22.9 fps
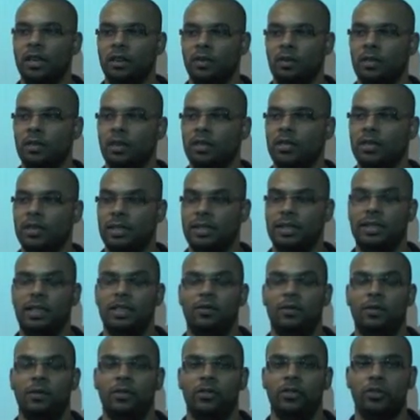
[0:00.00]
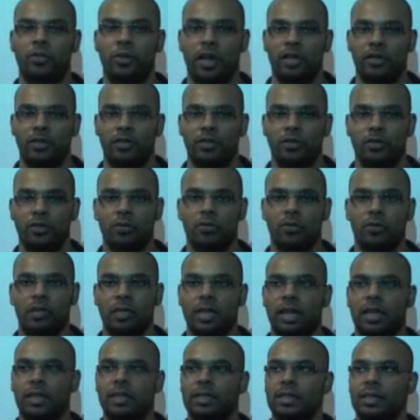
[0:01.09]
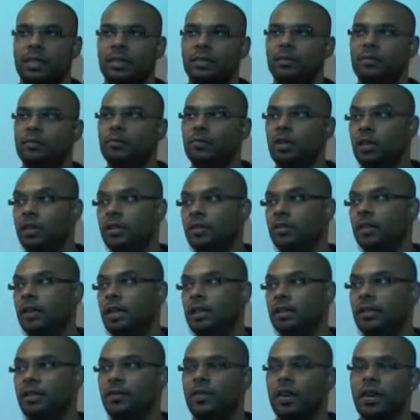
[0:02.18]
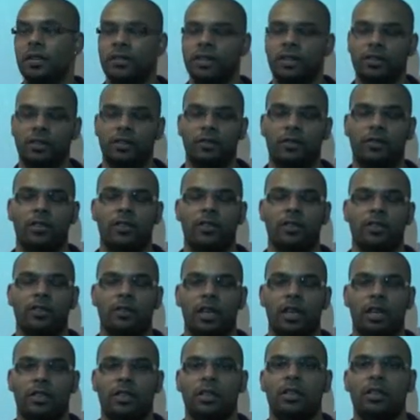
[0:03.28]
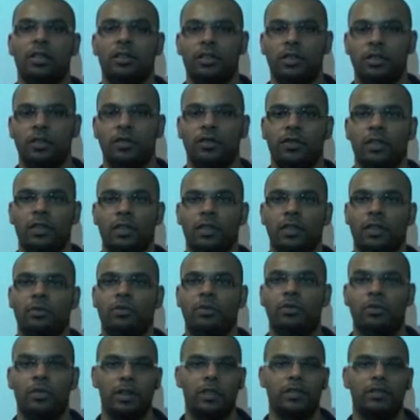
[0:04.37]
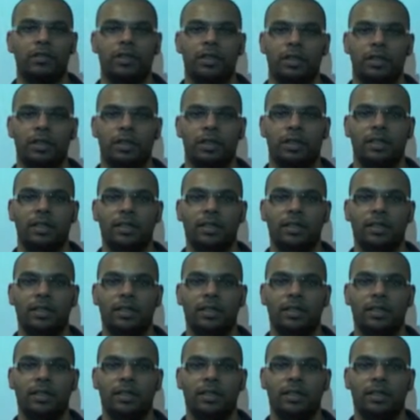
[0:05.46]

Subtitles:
quite successfully throughout the schools, and it laid the foundations for us to actually continue further and progress further.